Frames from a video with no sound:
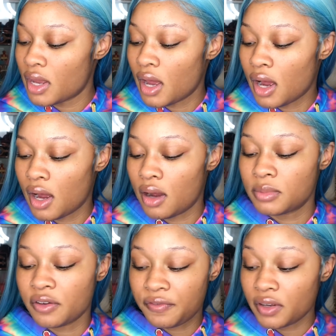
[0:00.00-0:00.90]

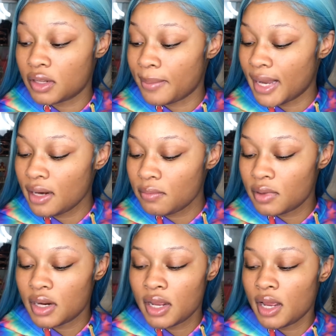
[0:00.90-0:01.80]
to fill them in.
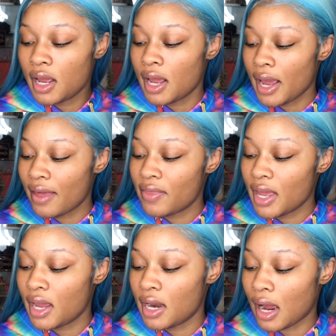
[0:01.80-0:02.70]
And
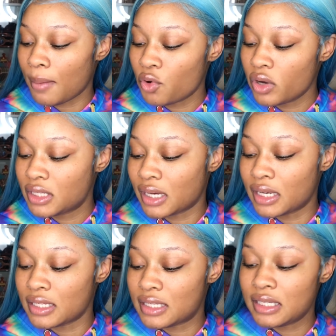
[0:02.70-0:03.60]
then I'm going to
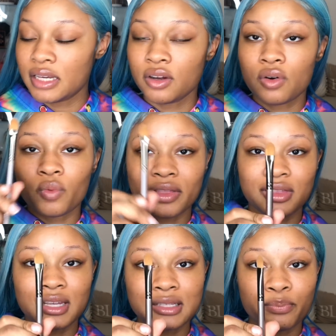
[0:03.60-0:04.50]
conceal
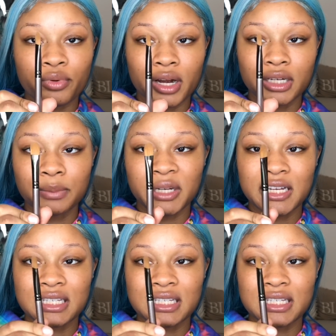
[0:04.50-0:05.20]
with this brush because